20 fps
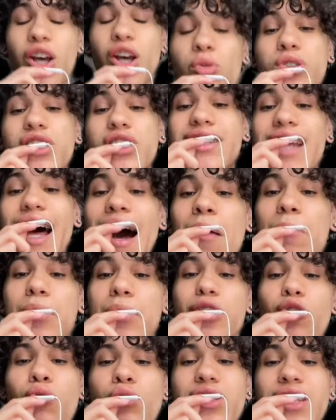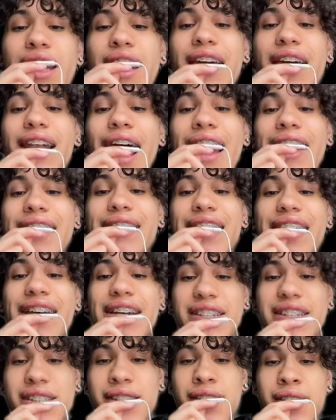So stop using it like
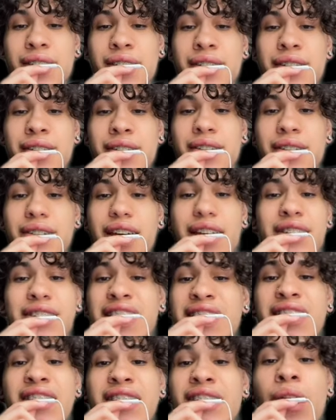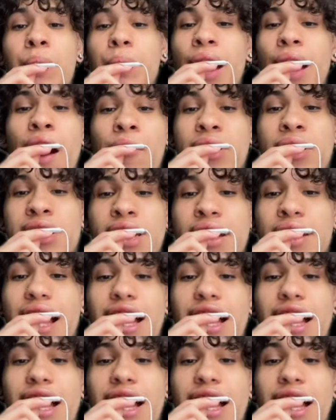this. That this is embarrassing.